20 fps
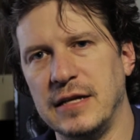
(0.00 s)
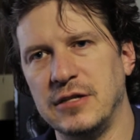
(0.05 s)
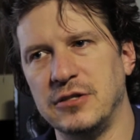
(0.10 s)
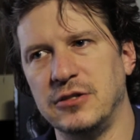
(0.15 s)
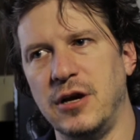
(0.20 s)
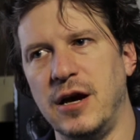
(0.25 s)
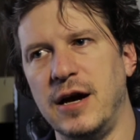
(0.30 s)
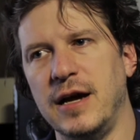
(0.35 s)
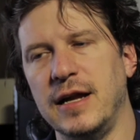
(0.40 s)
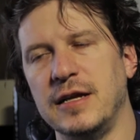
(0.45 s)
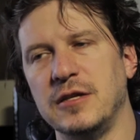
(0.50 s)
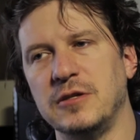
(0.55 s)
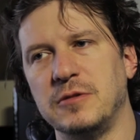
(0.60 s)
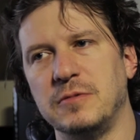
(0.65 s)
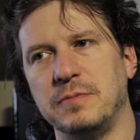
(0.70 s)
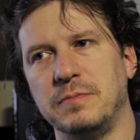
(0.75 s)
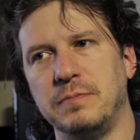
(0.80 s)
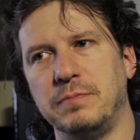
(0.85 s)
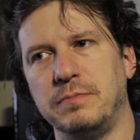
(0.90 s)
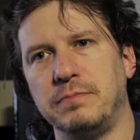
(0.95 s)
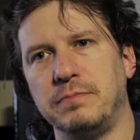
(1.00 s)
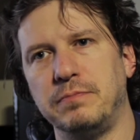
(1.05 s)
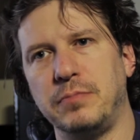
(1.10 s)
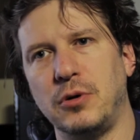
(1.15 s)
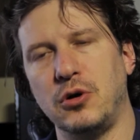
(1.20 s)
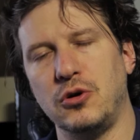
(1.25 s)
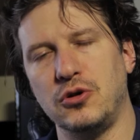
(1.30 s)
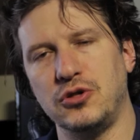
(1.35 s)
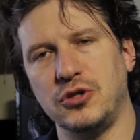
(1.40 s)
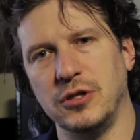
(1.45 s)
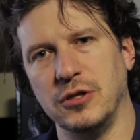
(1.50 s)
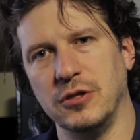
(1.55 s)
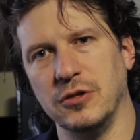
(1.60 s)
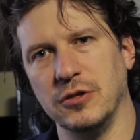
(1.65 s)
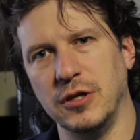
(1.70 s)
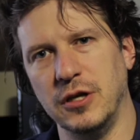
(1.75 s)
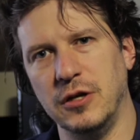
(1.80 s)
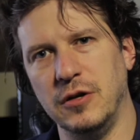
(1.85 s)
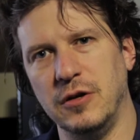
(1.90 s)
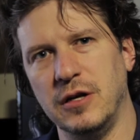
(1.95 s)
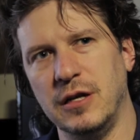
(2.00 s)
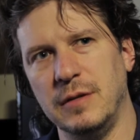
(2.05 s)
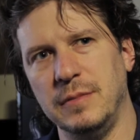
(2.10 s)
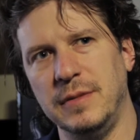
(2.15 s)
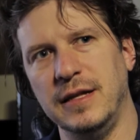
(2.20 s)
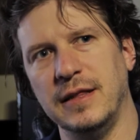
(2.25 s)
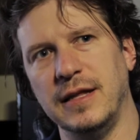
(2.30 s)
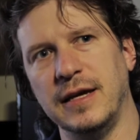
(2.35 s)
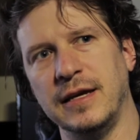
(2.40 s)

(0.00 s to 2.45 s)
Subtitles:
It's not as personal. You know what I mean?